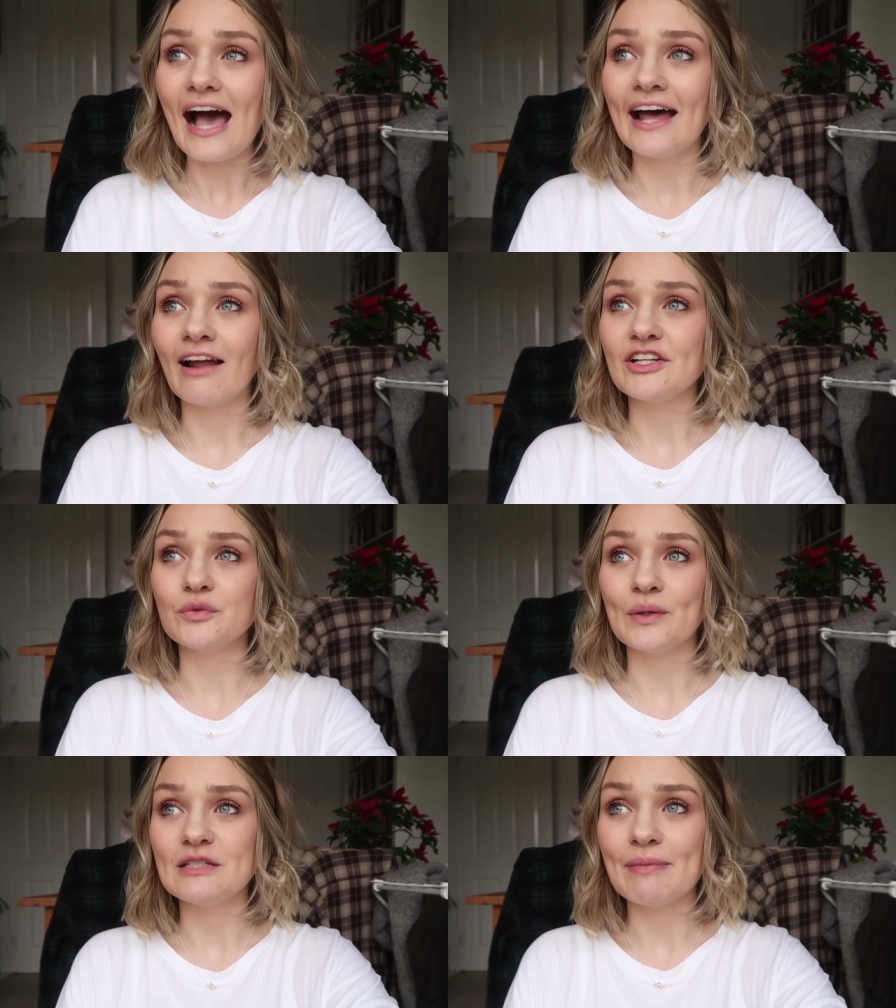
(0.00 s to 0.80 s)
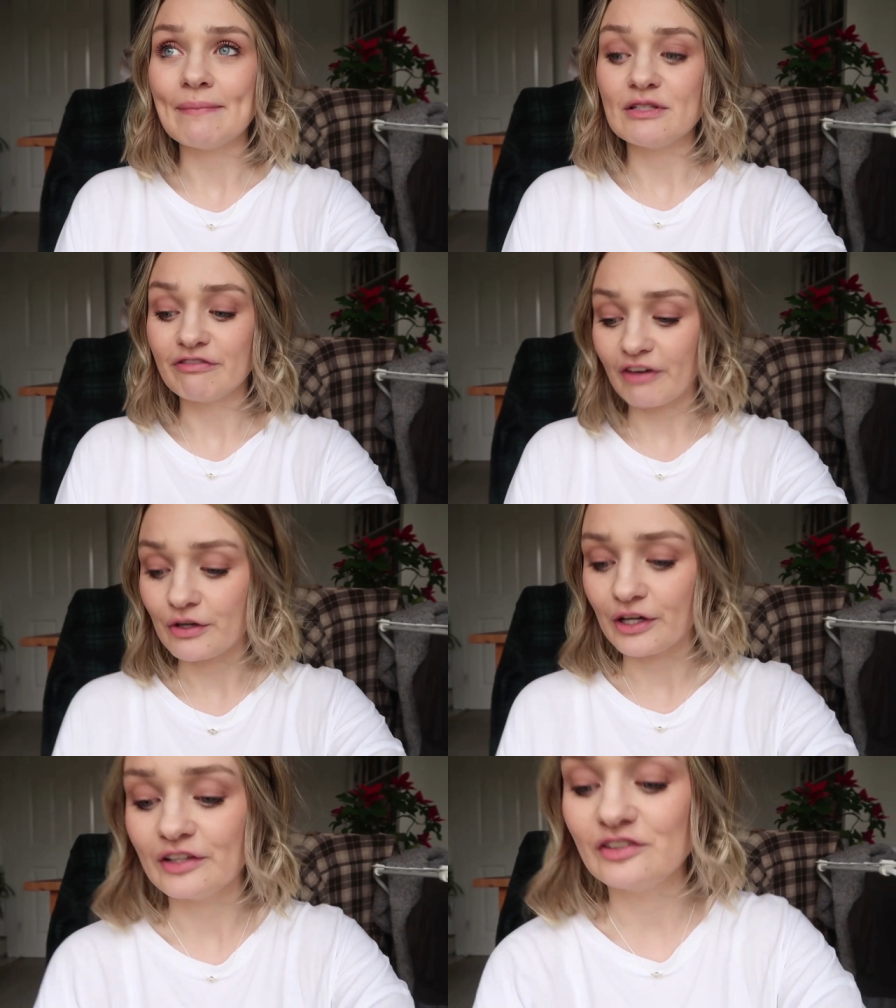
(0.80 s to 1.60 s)
and I just wanted to be able to
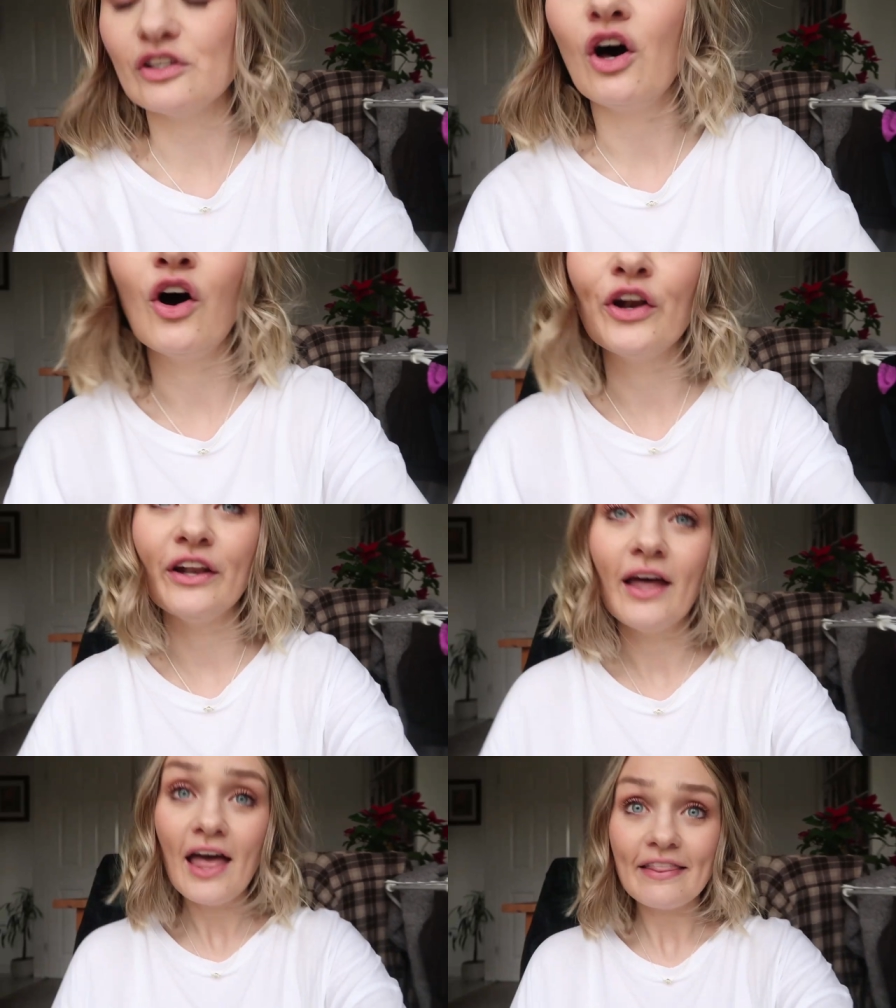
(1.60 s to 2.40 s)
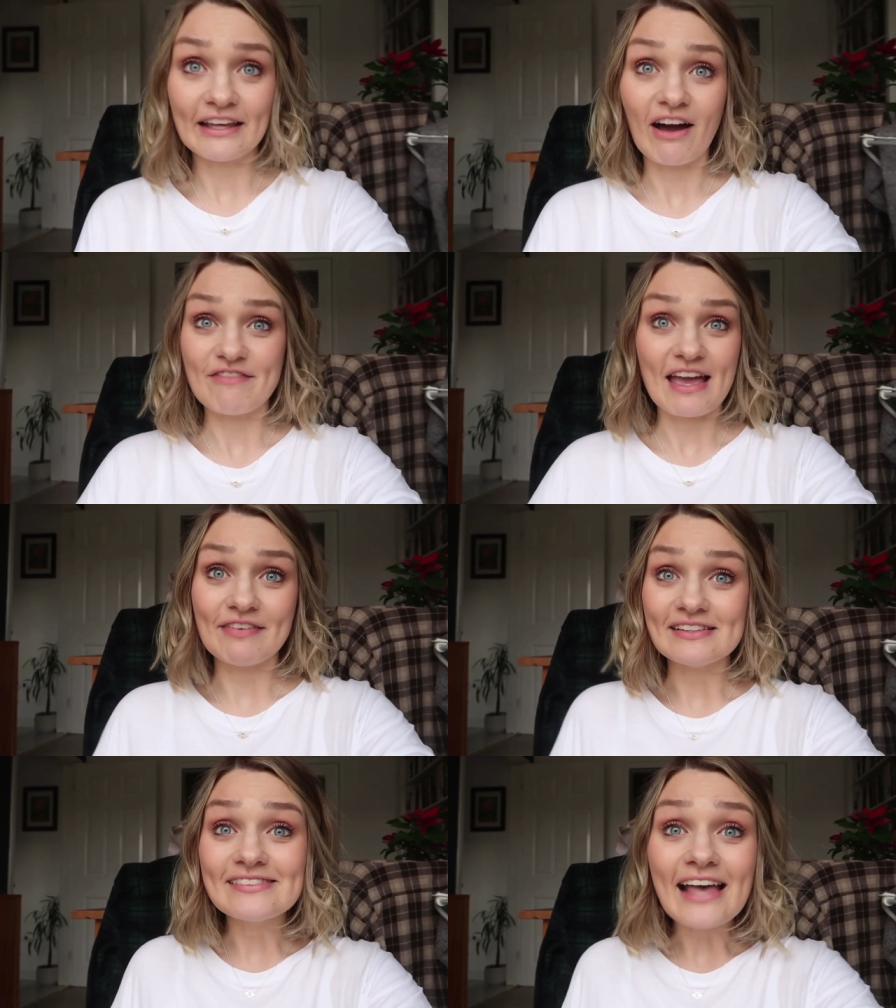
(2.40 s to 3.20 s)
focus on the
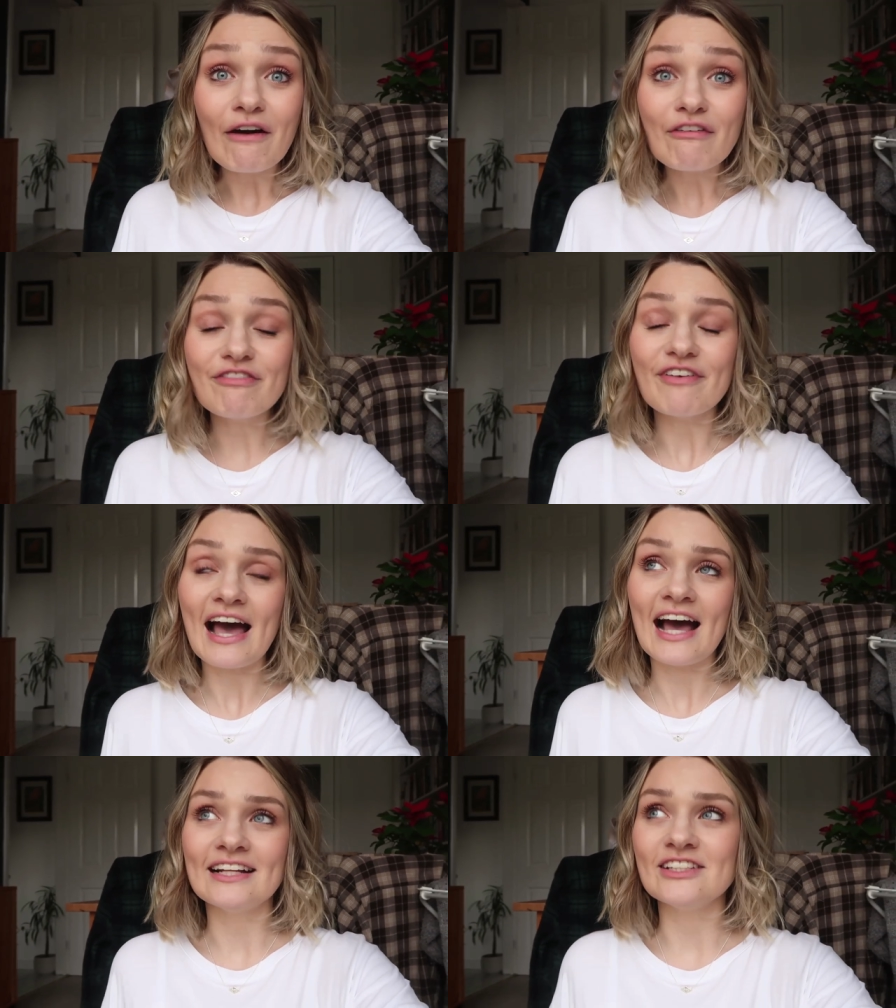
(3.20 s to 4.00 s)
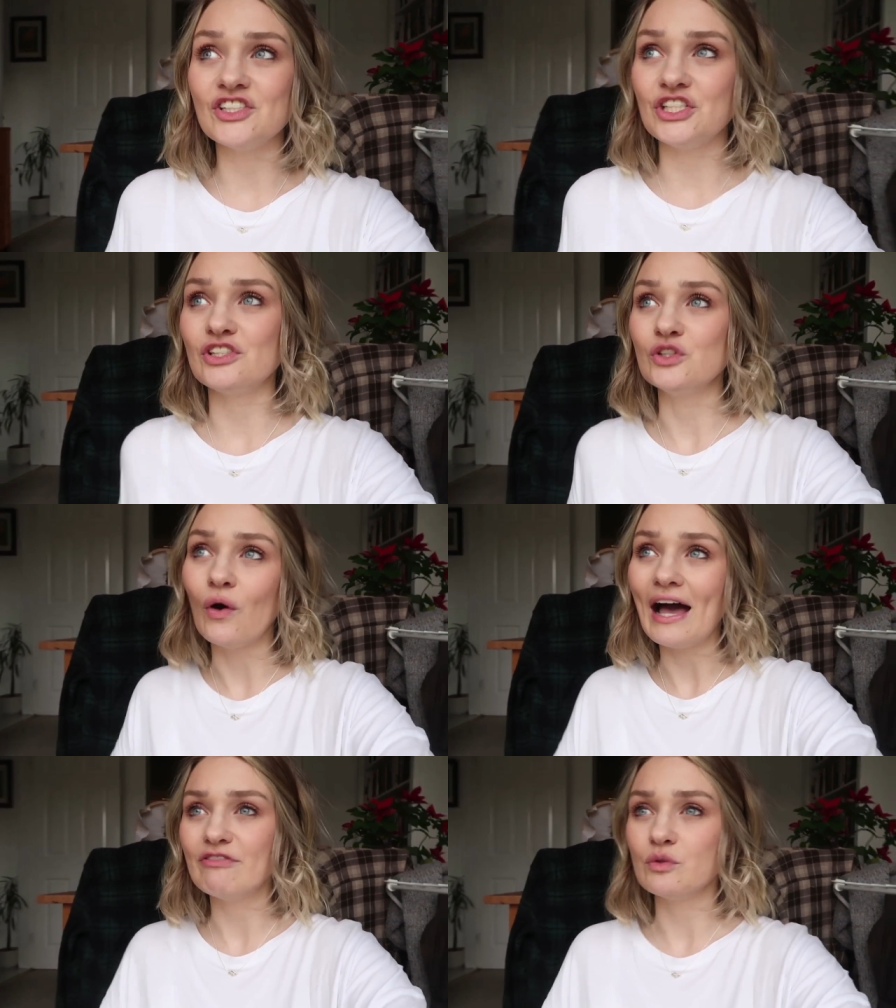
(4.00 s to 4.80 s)
IVF itself and just
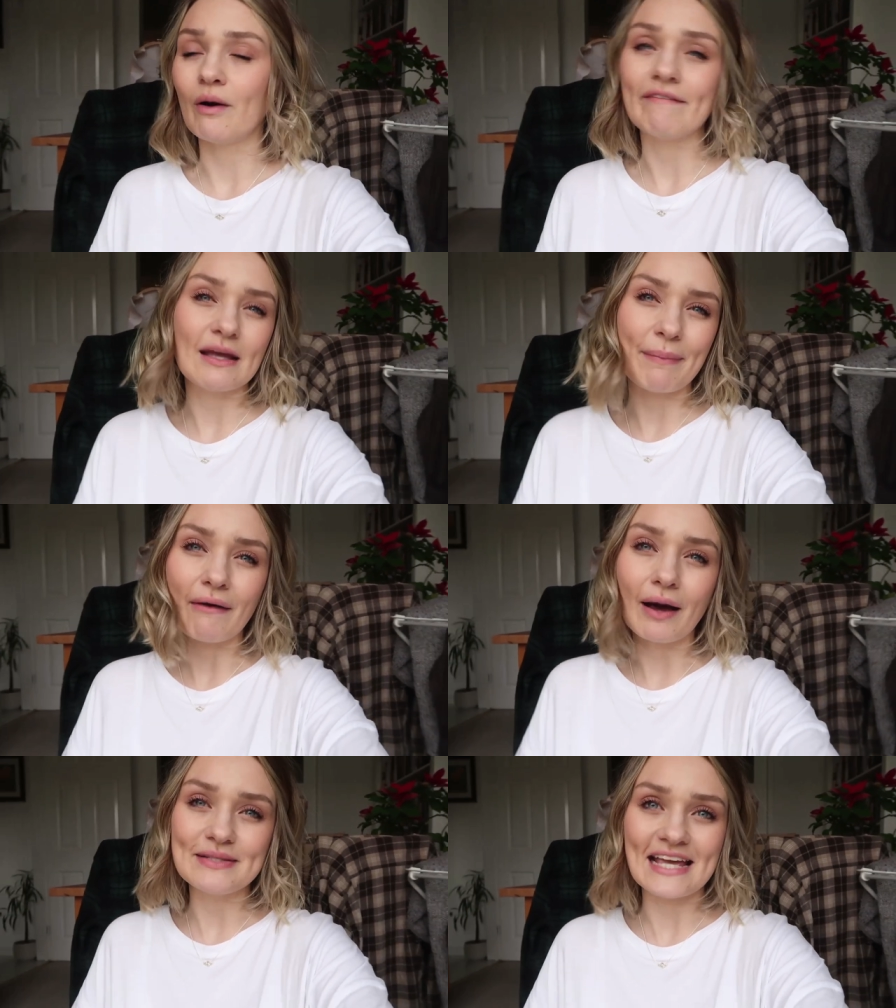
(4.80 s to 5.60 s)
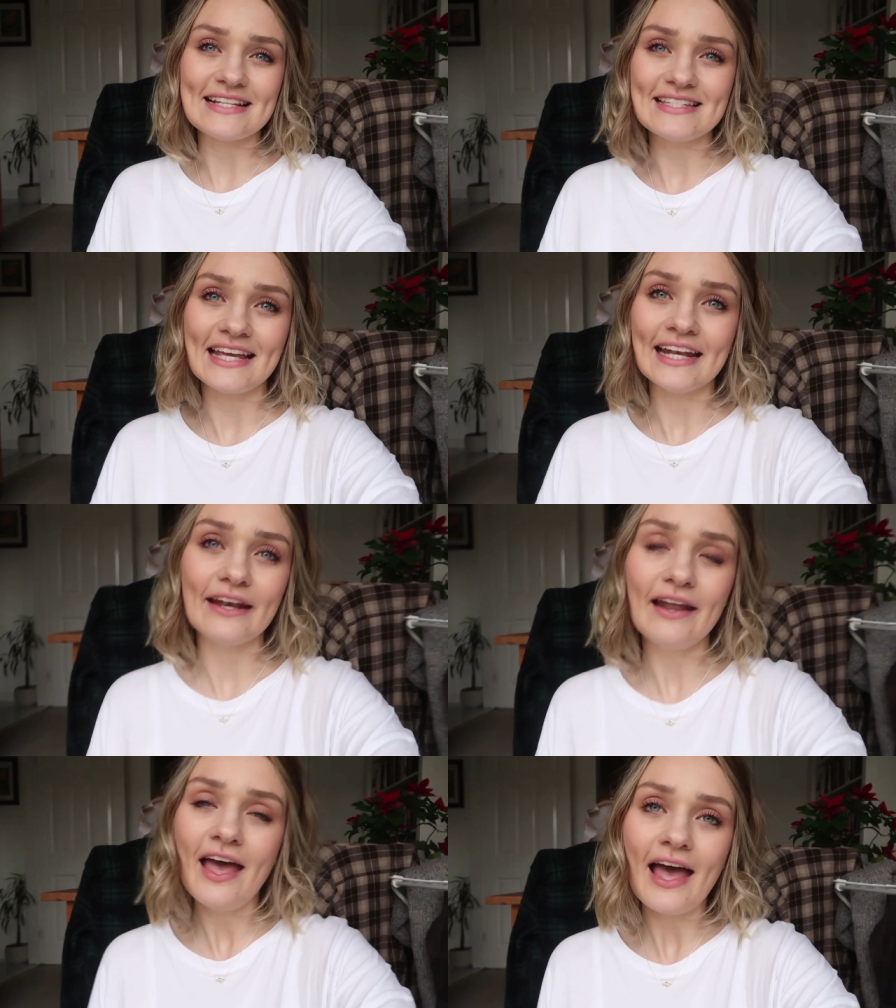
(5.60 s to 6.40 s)
not have to worry about
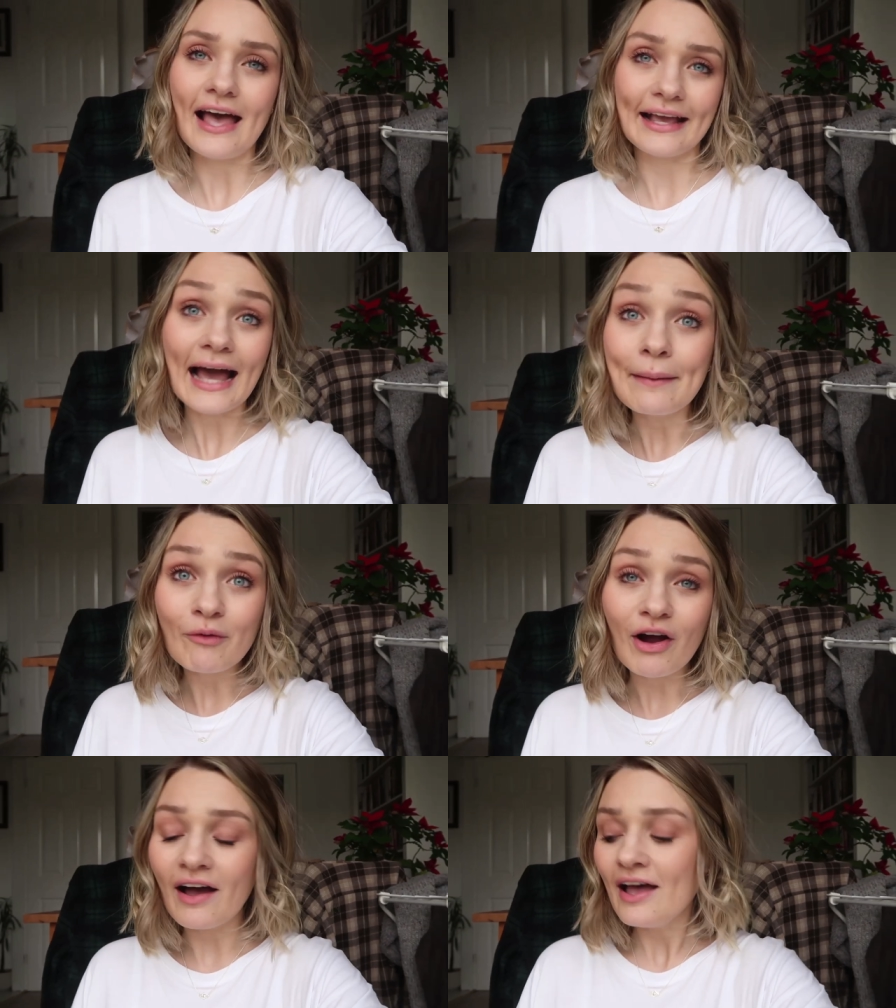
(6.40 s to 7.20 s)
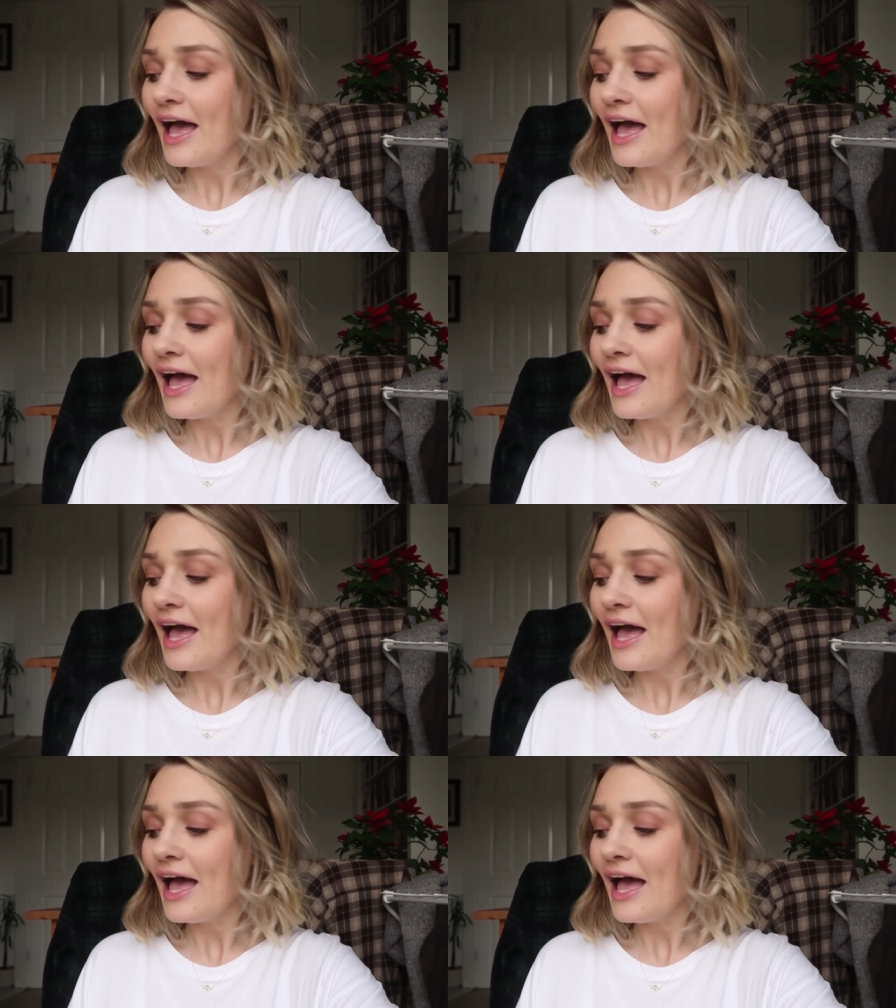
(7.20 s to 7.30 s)
updating a camera.